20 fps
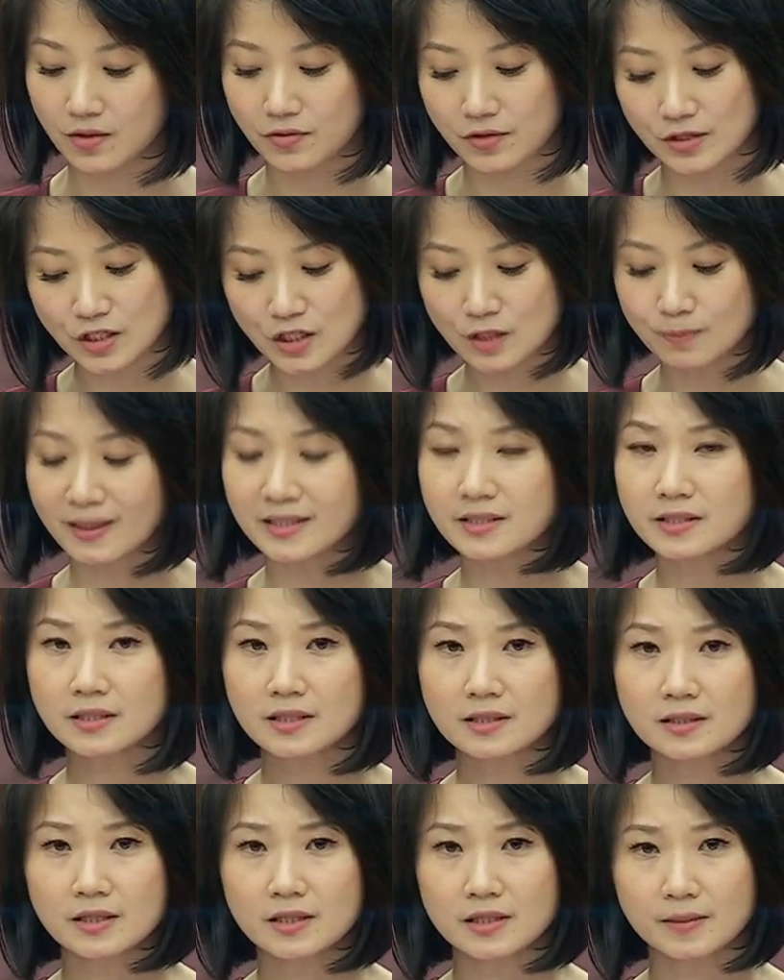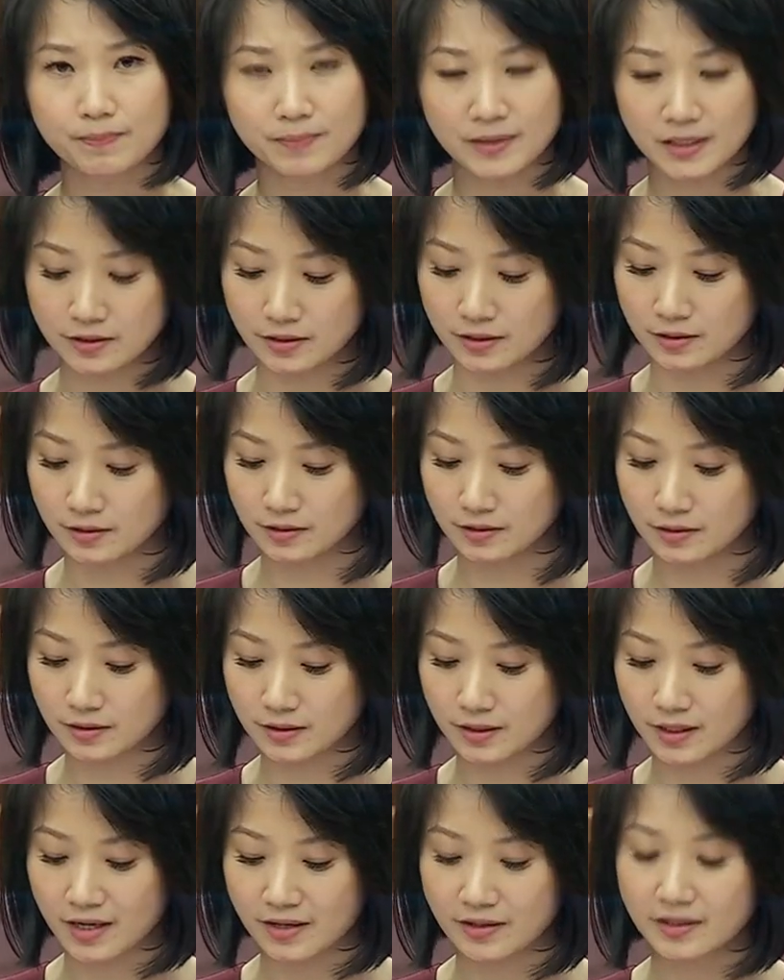This is particularly
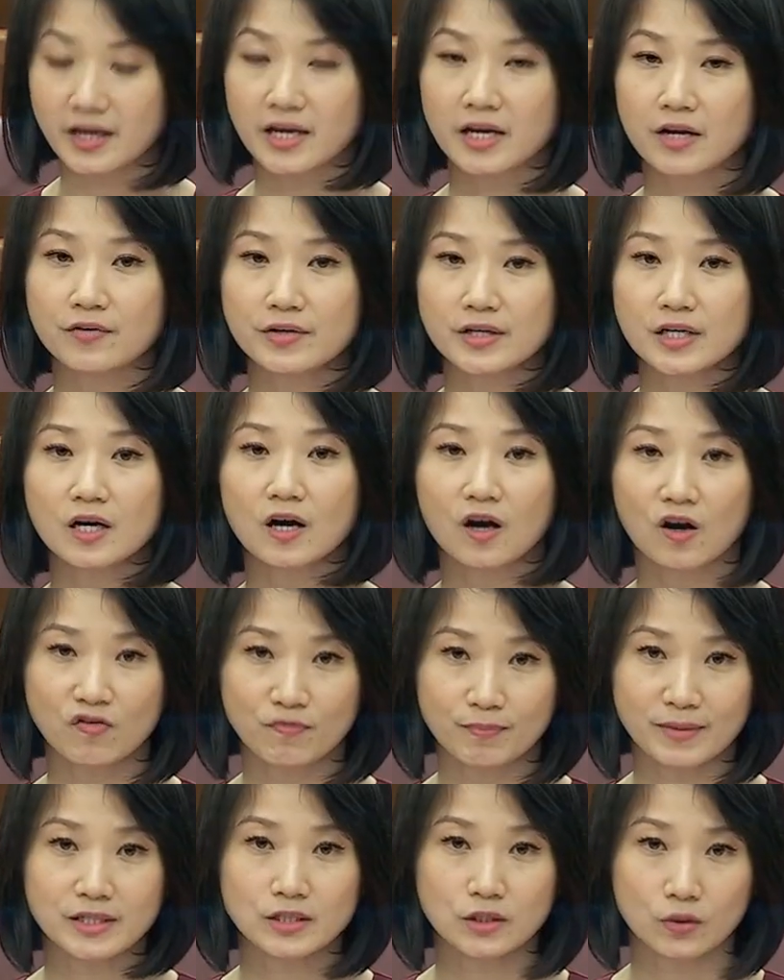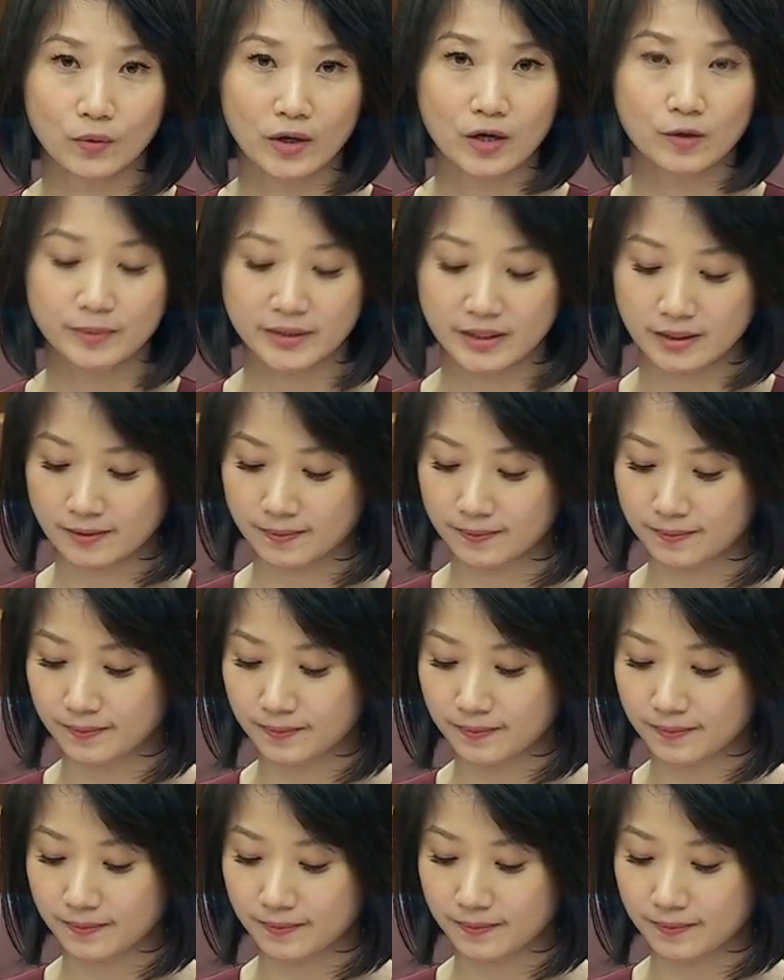pertinent in the area of mental well-being.